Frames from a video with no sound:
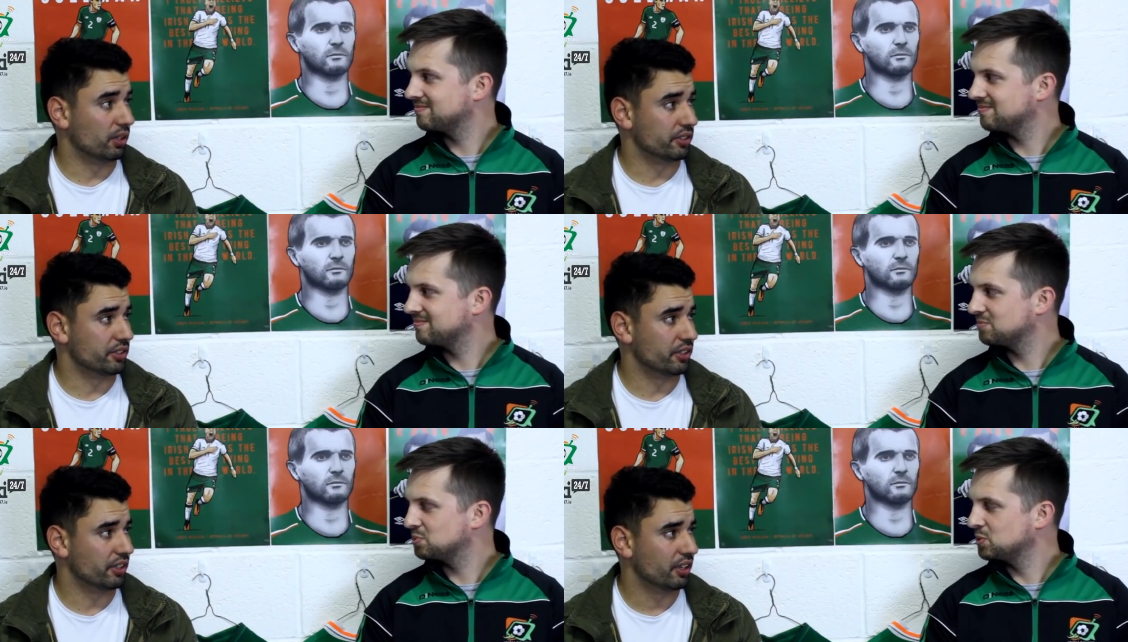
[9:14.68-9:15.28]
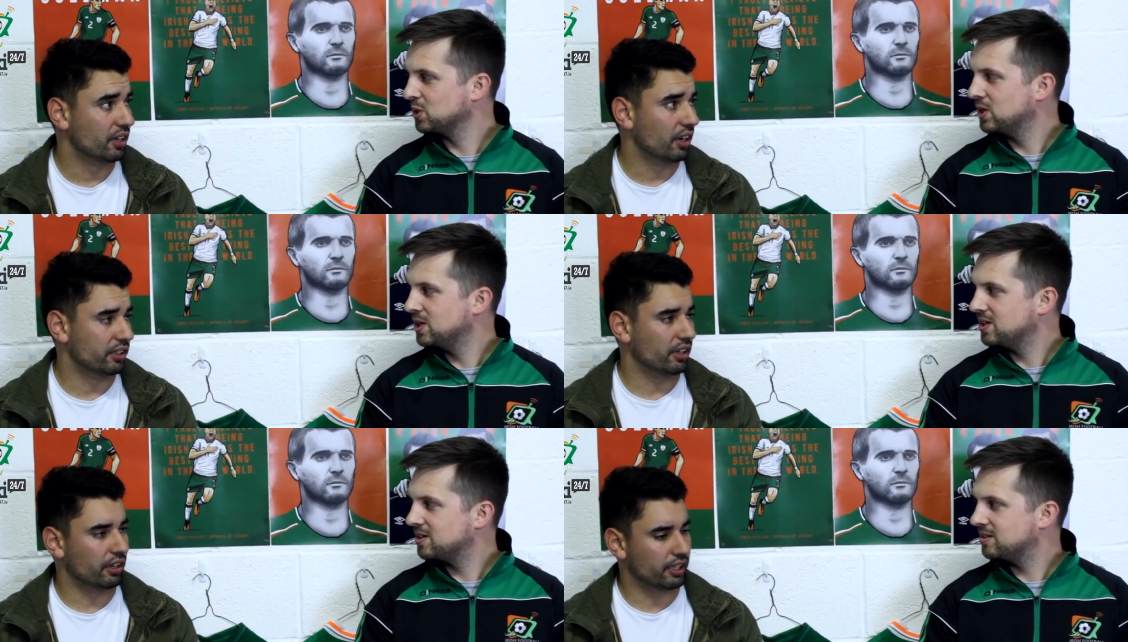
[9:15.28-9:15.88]
Speaker 1: Walters. I
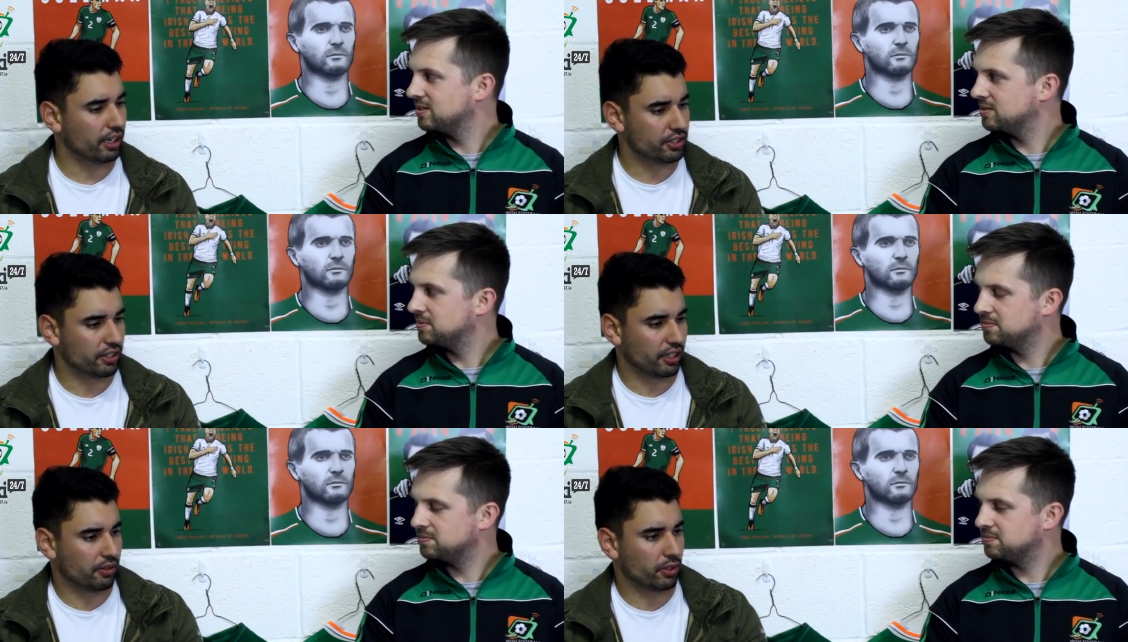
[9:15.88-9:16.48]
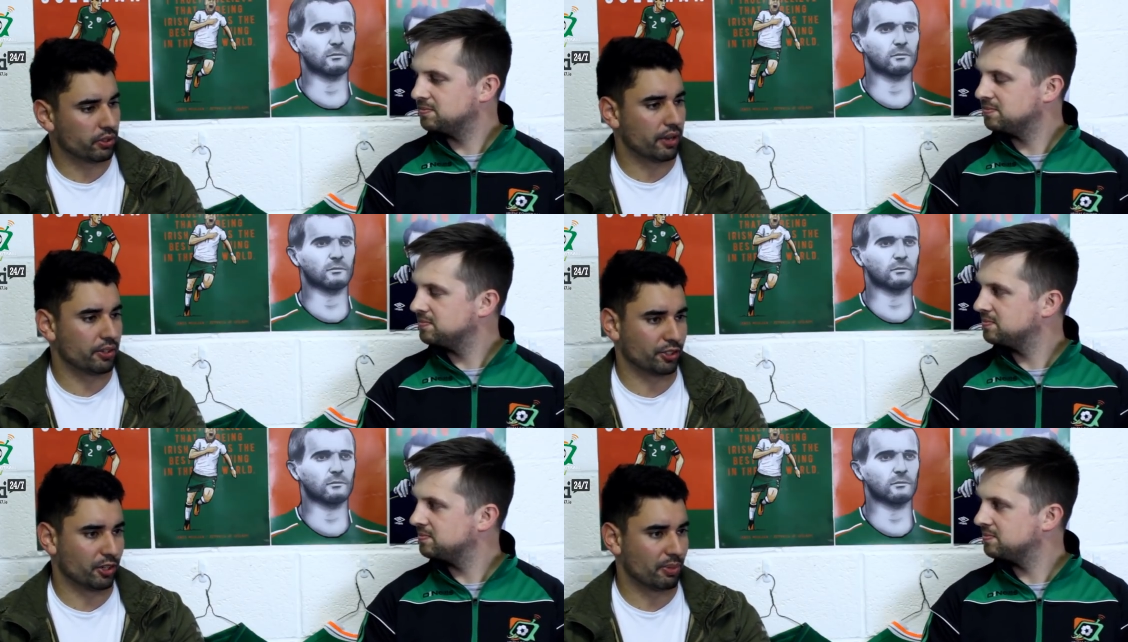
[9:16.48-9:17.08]
think. I think. Actually, I think if
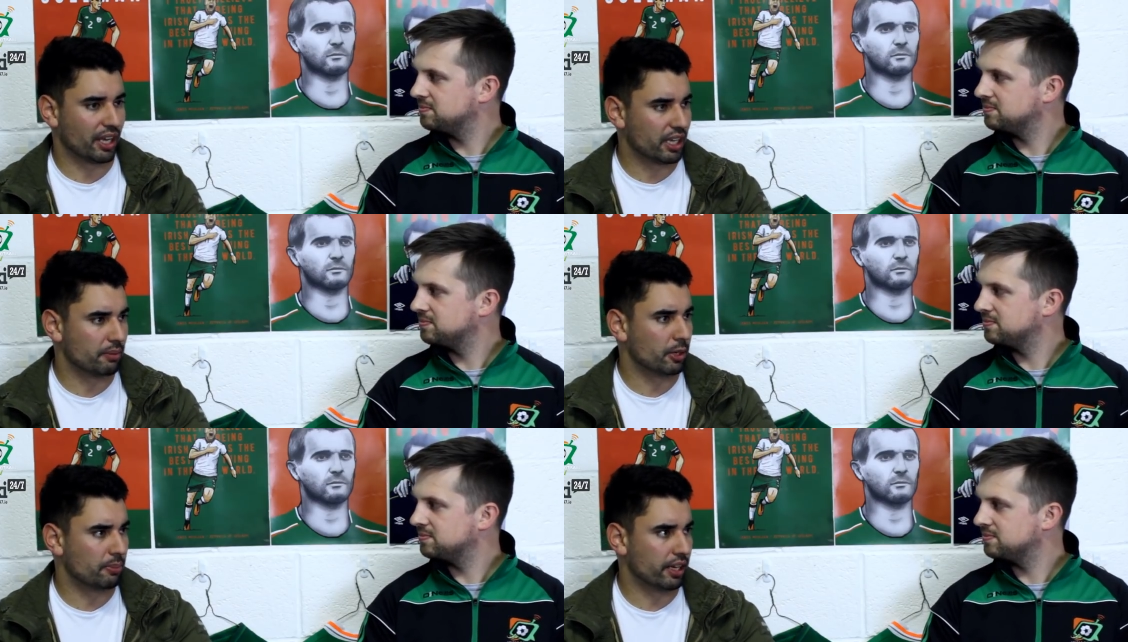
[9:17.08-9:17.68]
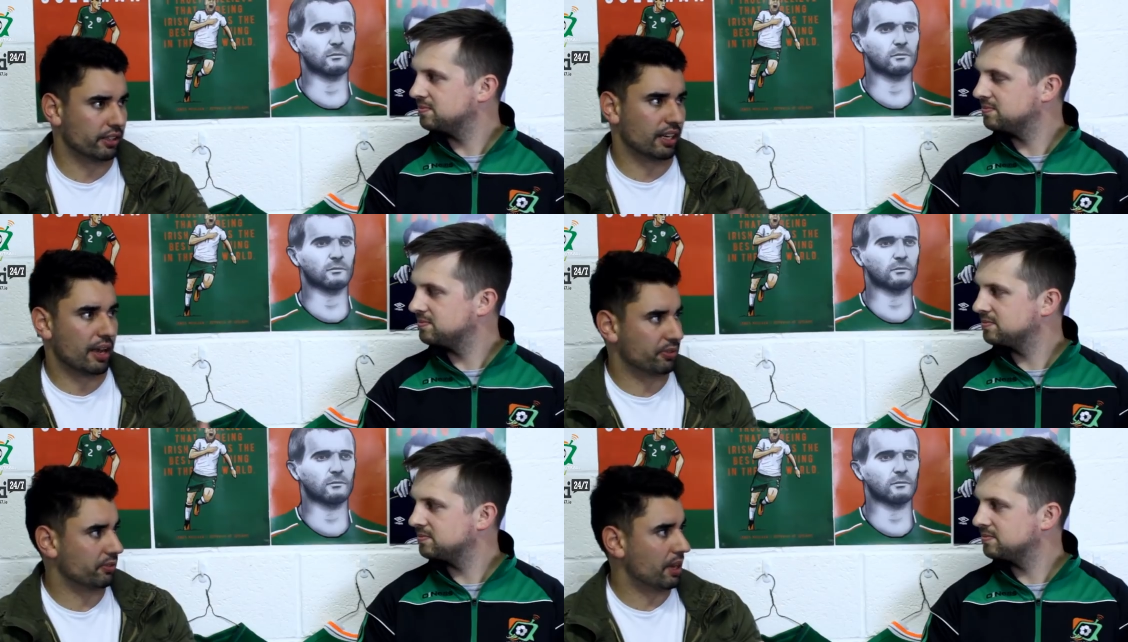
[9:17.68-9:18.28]
is going to play, he might play on the
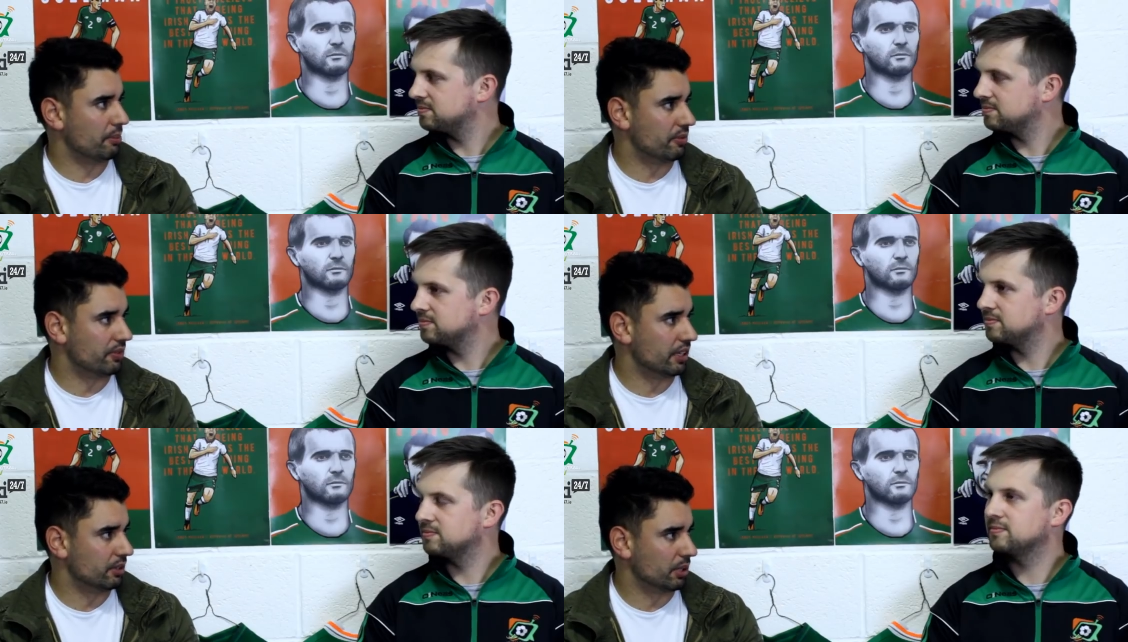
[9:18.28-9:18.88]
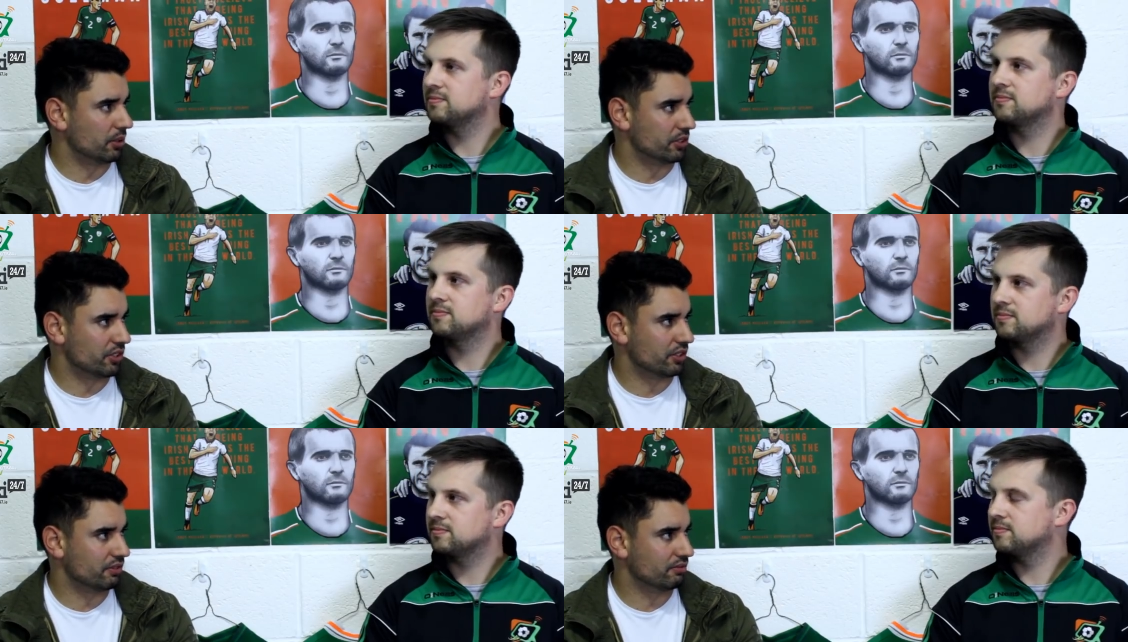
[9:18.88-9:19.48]
left of that midfield
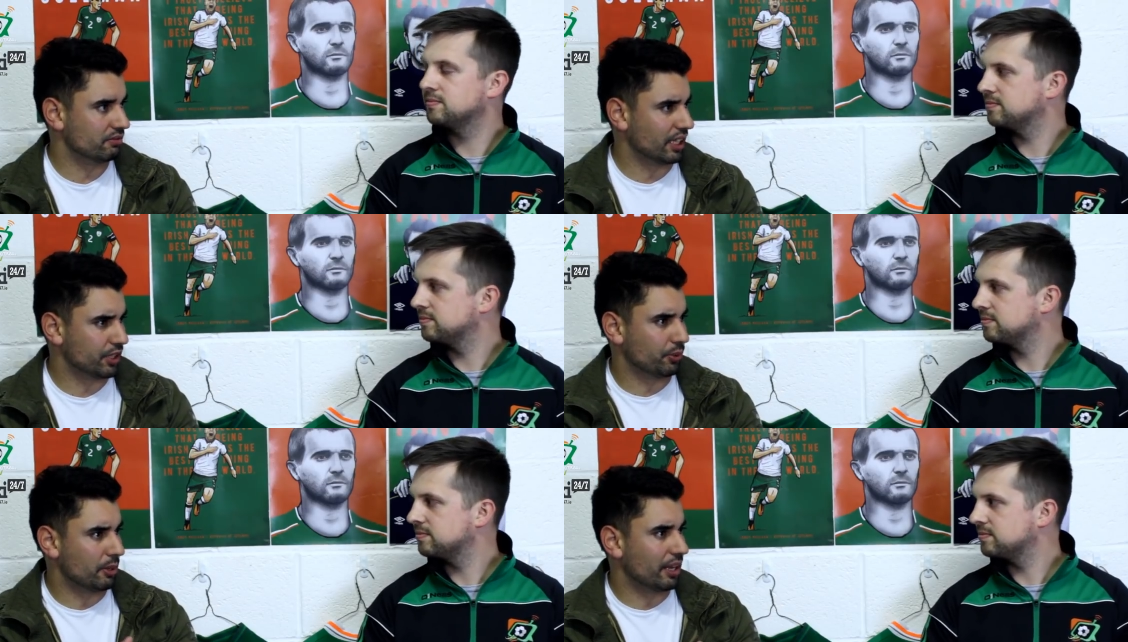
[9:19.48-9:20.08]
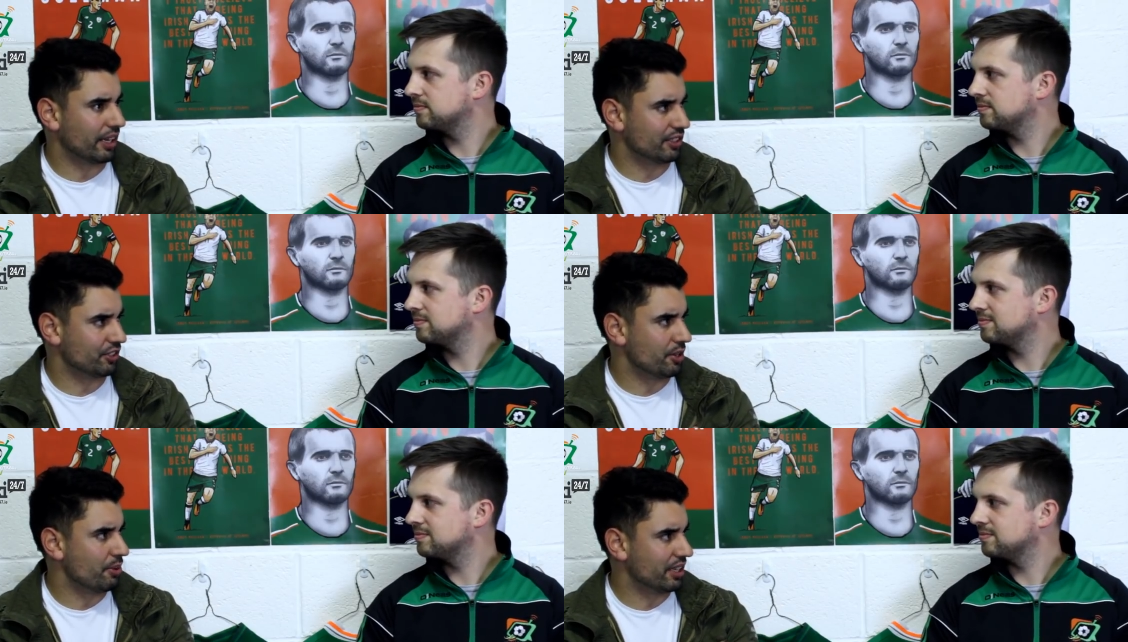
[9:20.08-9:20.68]
because that's where he played against
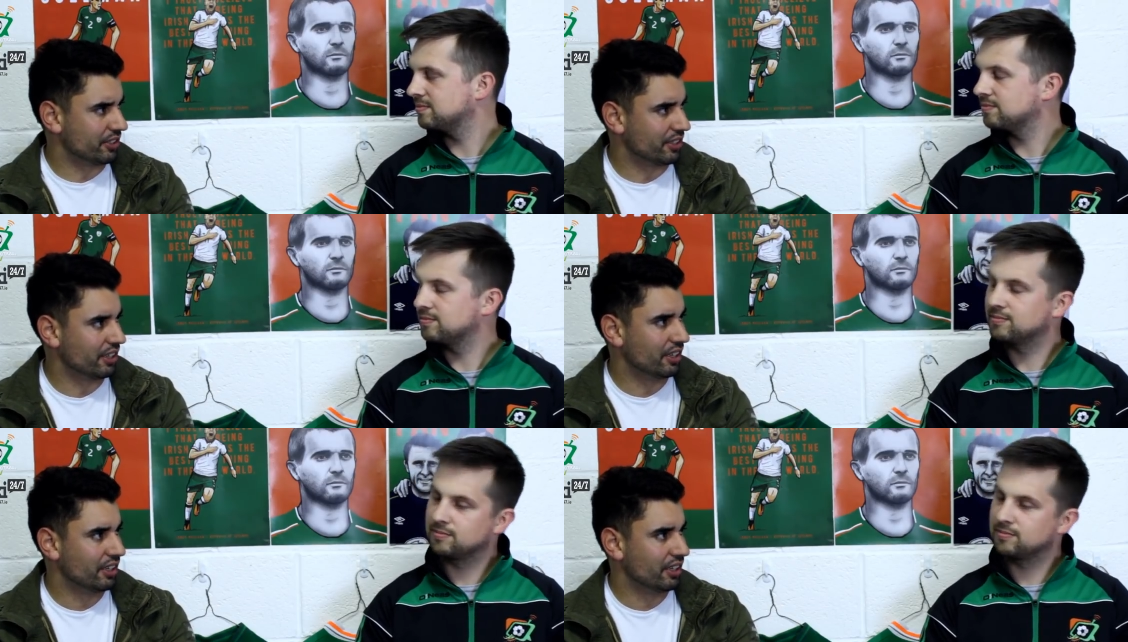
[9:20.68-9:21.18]
the US.